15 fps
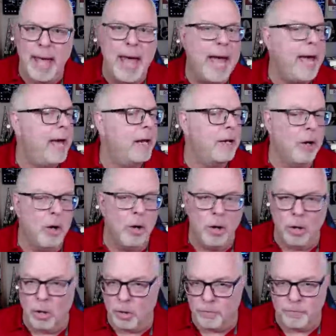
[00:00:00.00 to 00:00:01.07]
at
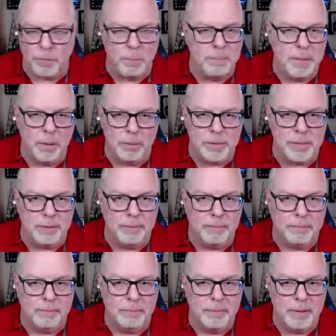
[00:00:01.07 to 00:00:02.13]
all from Milton.
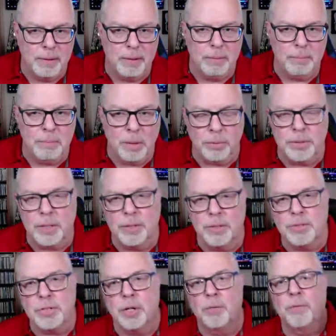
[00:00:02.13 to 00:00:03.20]
Milton
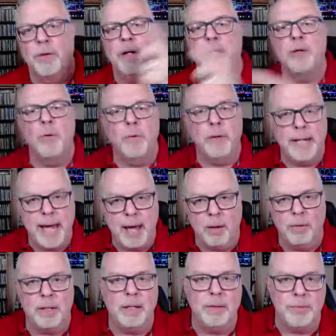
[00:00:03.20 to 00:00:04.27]
is already going
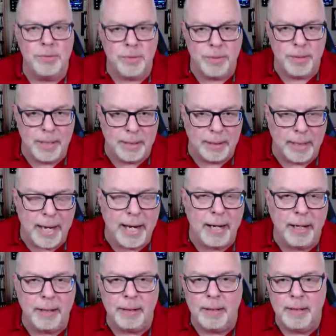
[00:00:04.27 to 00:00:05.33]
out into the
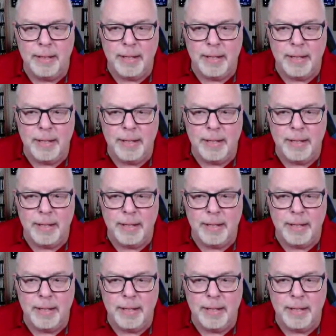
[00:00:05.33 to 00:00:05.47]
Atlantic